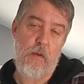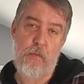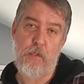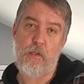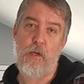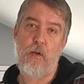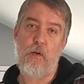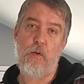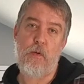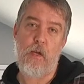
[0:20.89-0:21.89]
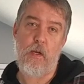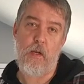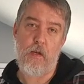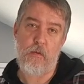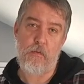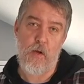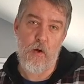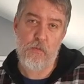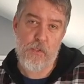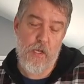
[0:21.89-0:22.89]
episode of
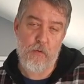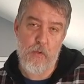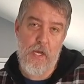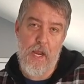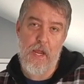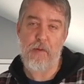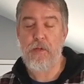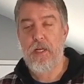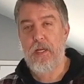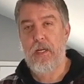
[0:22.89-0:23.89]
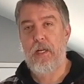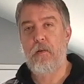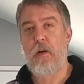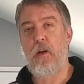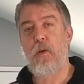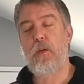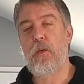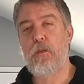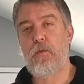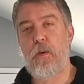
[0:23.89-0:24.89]
Homestead Rehab here at Old
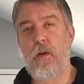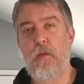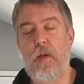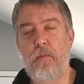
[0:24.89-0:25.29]
Oaks Farm.